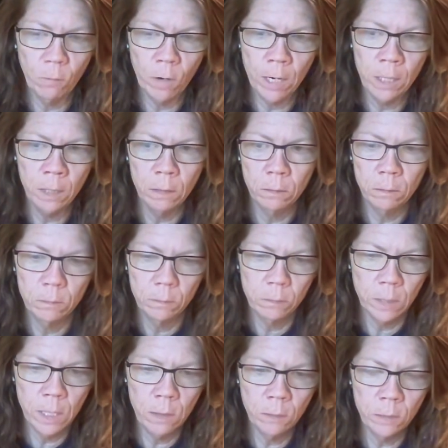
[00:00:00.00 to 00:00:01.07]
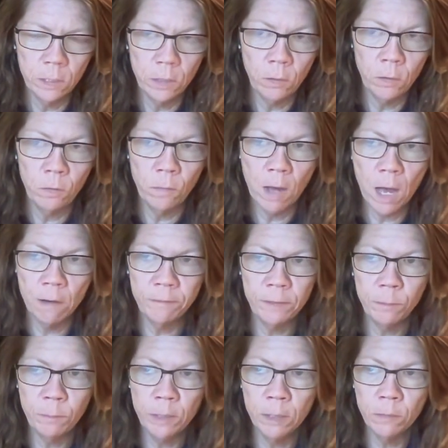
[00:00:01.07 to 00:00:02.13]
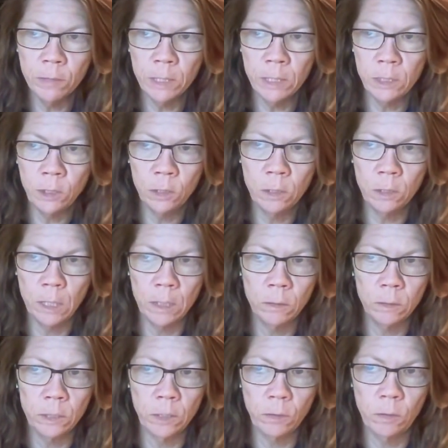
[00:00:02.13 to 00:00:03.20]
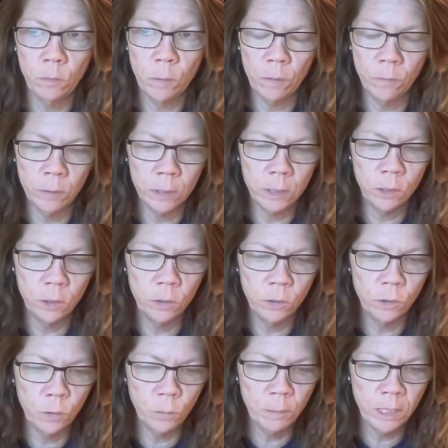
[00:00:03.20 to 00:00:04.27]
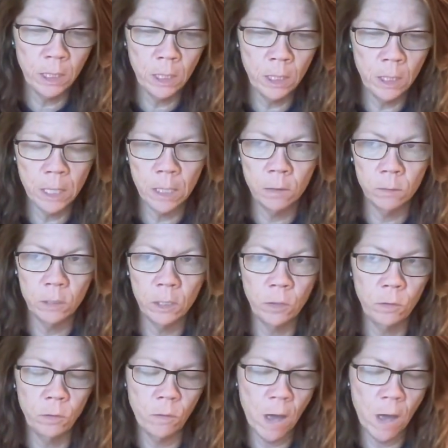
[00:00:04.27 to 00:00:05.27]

right? They don't tell you you have to be a religion. They don't tell you what religion to be. They don't tell you